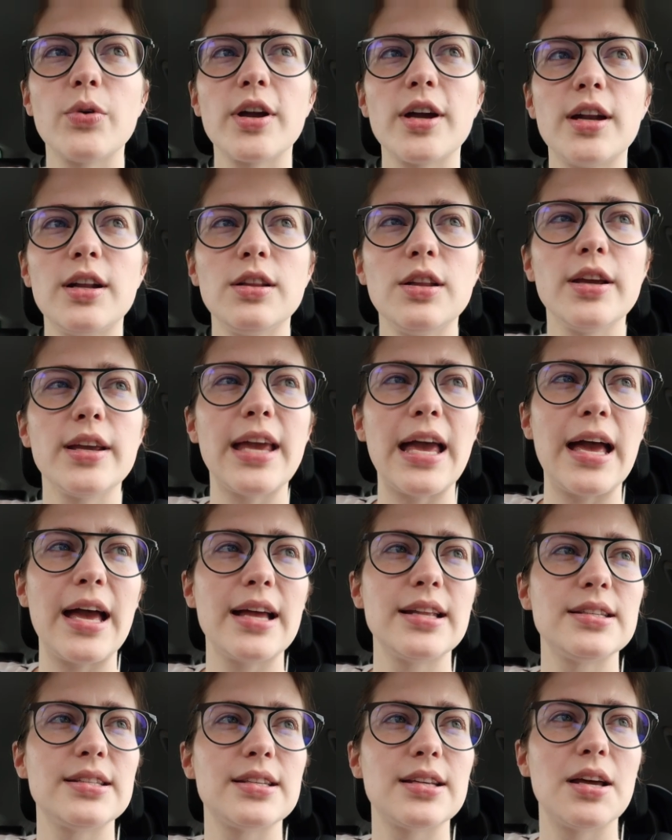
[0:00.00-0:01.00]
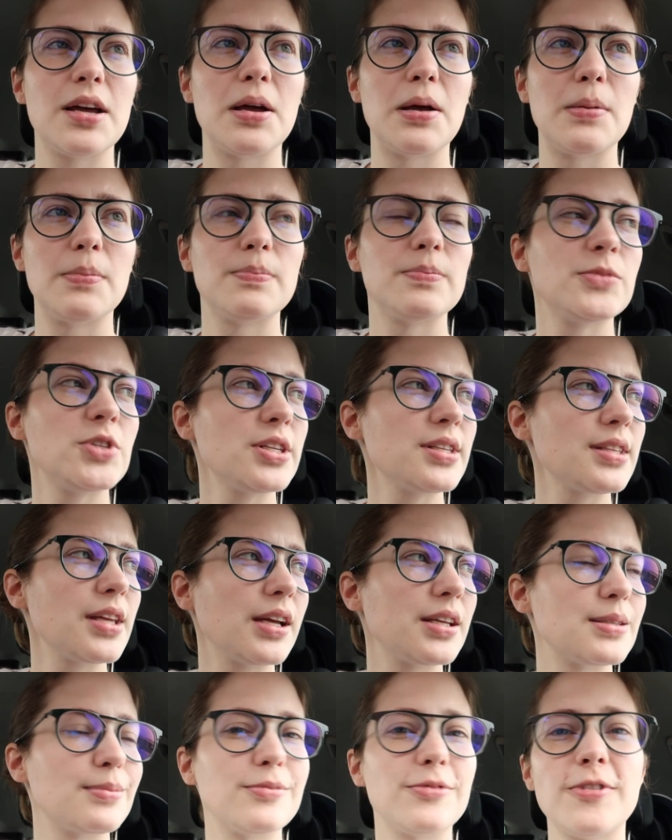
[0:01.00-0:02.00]
we're gonna look at just
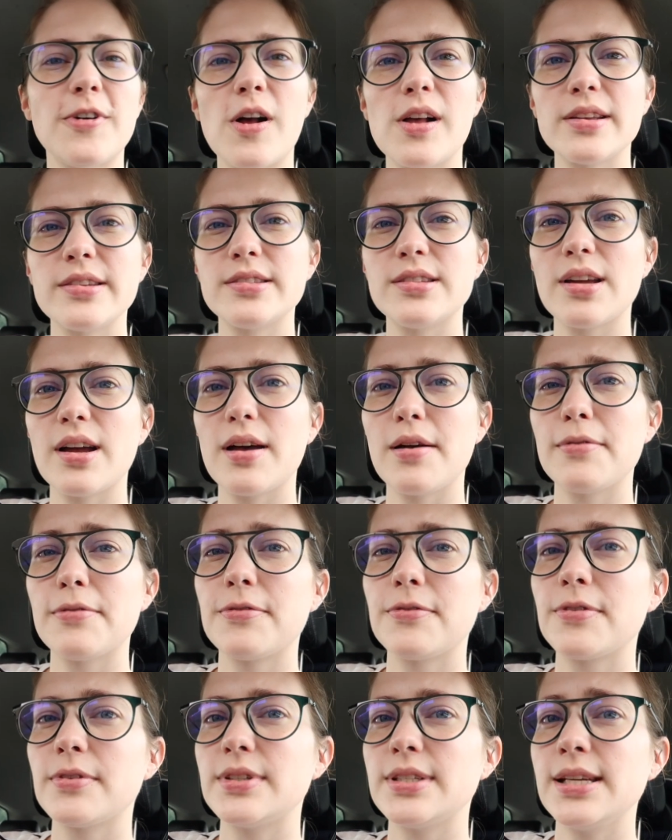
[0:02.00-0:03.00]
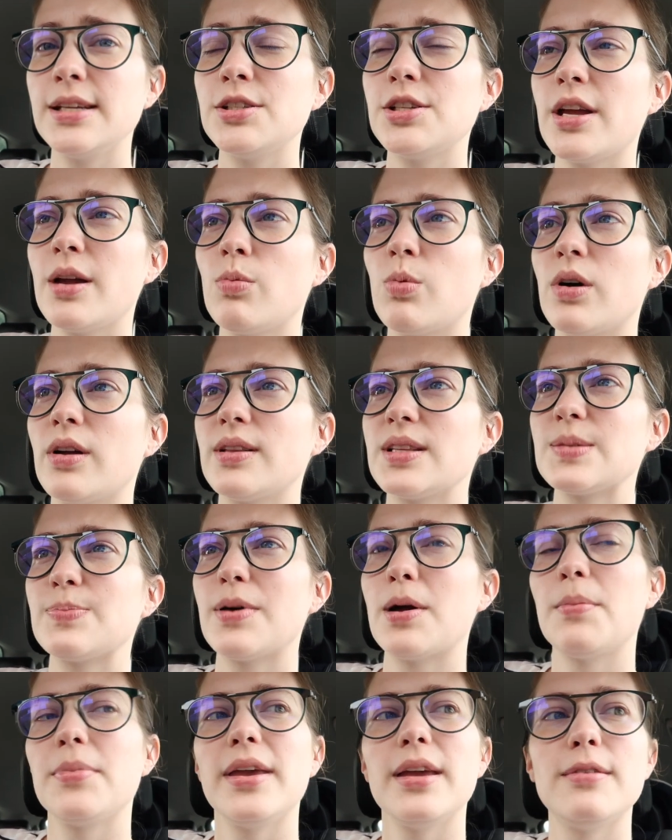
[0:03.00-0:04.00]
like some fall stuff. TJ wants
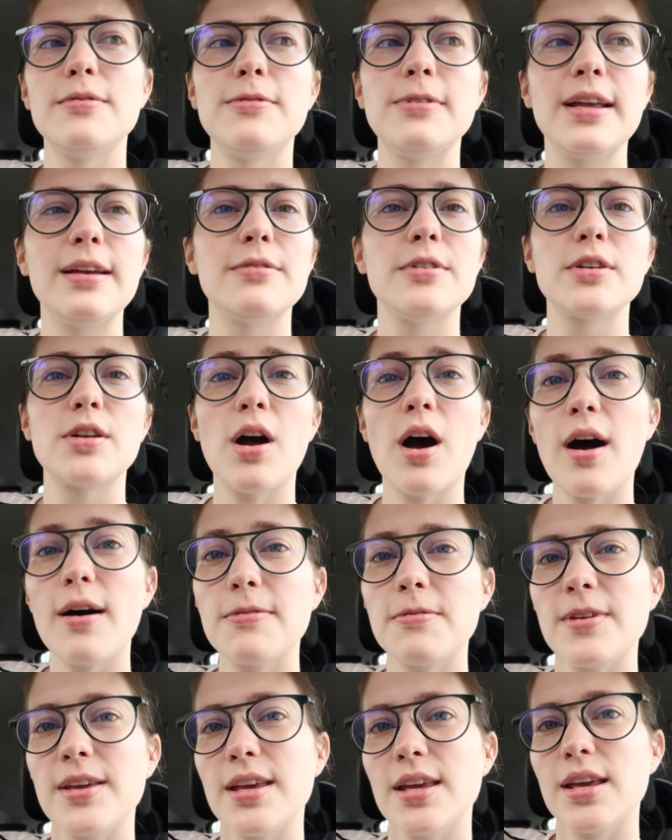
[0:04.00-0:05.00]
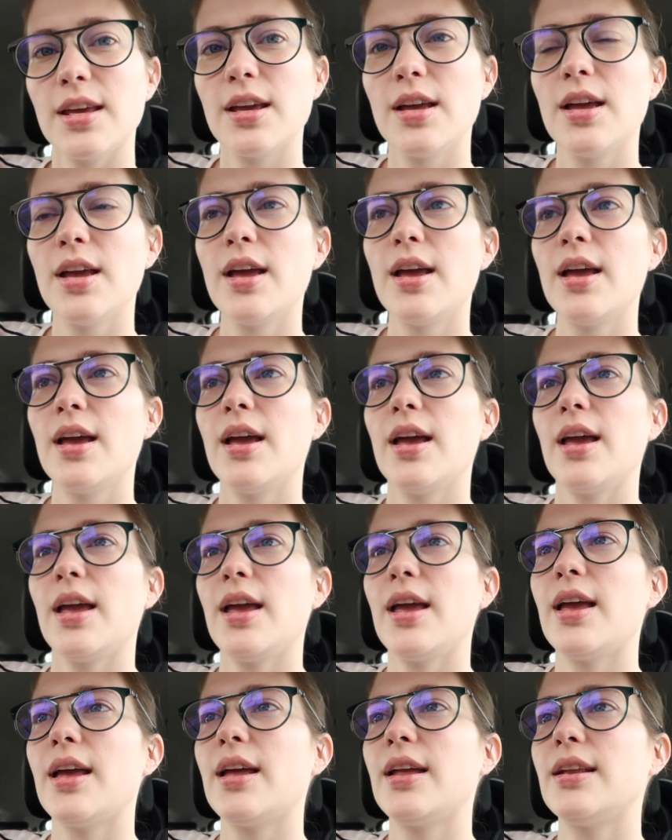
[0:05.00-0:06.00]
pumpkin flavored coffee
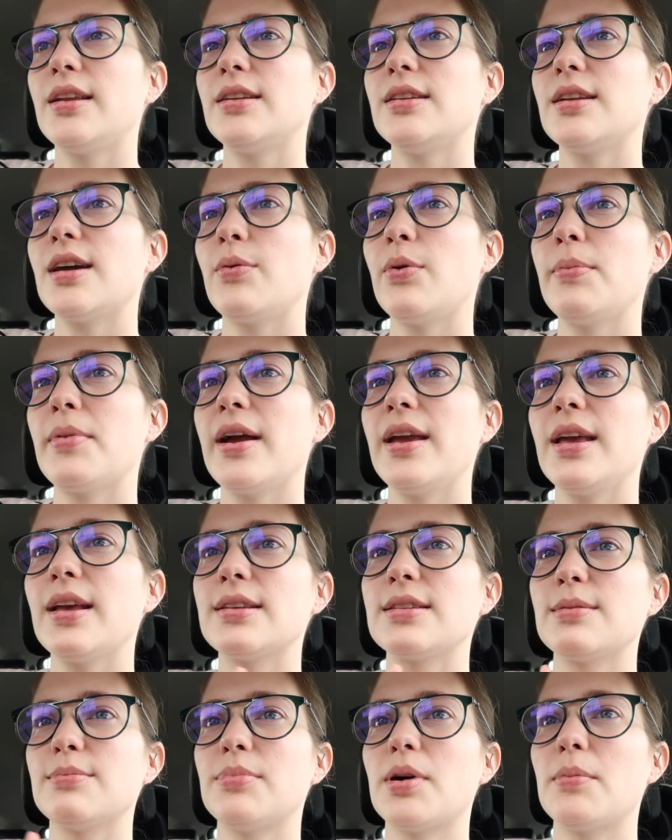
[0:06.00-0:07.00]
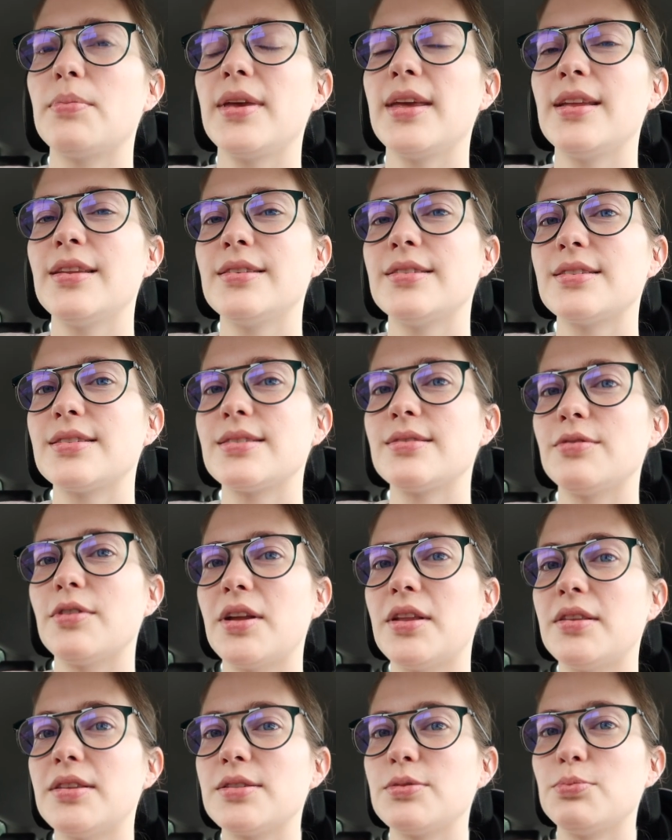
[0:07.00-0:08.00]
and we might get some pumpkins.
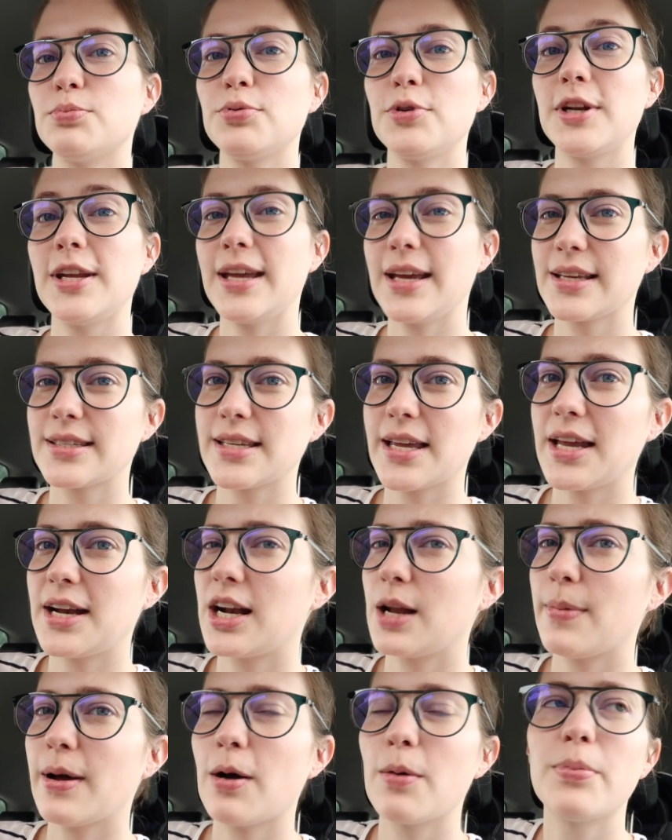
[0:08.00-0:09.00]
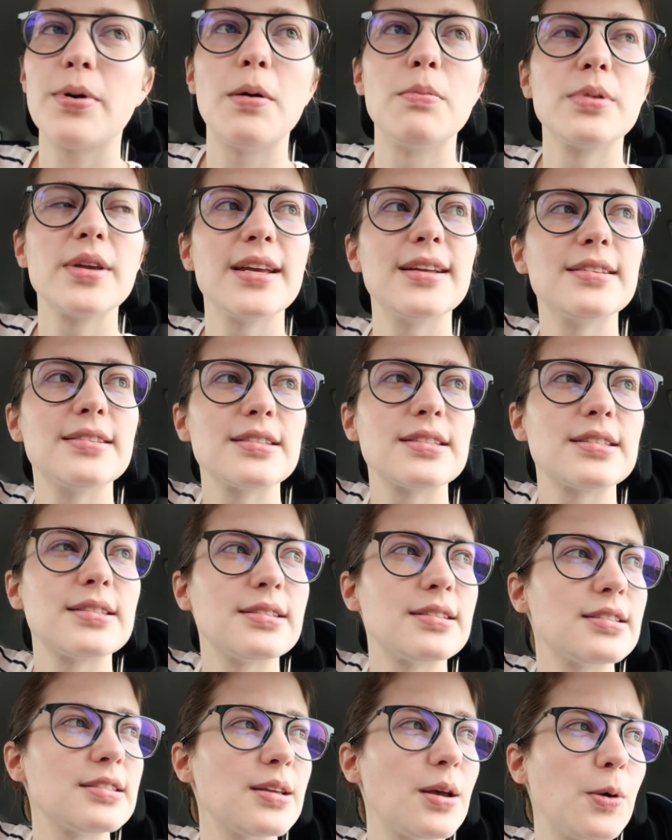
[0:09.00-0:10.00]
Ren's pretty excited about pumpkins,
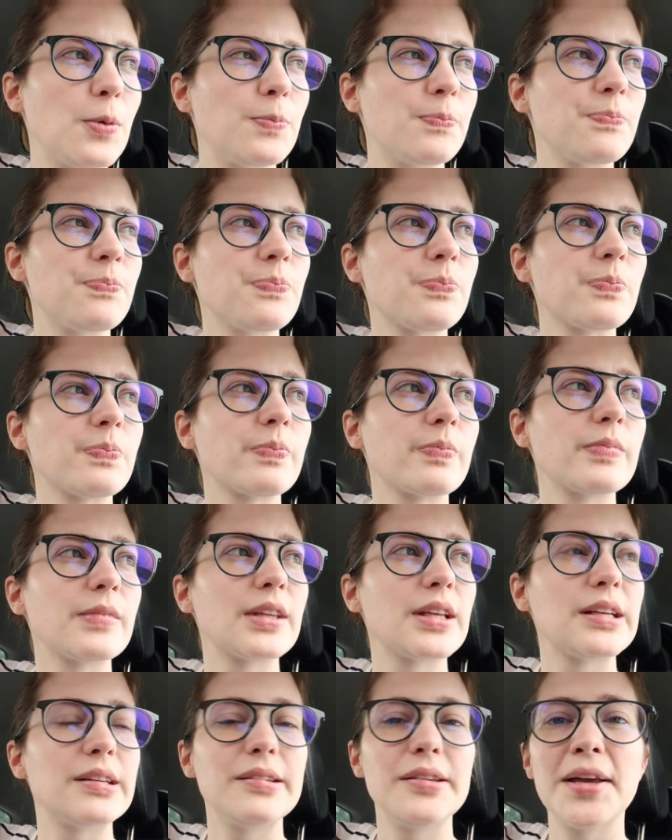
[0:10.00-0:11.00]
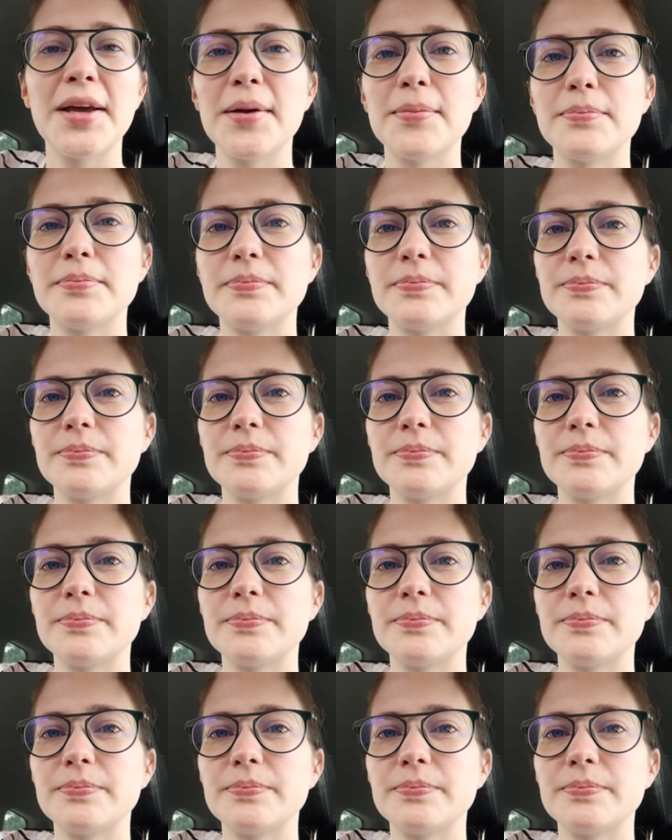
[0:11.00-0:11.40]
so yeah.